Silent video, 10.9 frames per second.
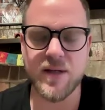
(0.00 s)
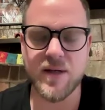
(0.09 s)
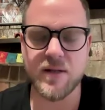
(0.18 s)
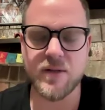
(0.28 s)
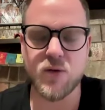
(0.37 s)

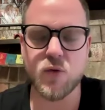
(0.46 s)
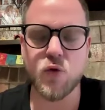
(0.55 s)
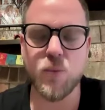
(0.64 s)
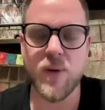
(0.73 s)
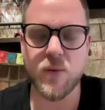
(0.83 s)
And there are
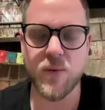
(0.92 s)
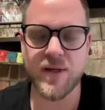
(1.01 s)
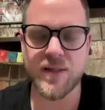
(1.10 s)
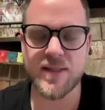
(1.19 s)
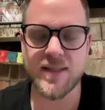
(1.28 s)
2 main
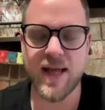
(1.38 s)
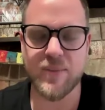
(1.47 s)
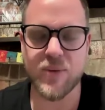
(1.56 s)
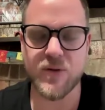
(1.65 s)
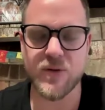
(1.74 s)
ways this
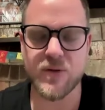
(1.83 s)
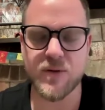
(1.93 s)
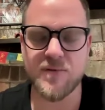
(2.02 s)
happens.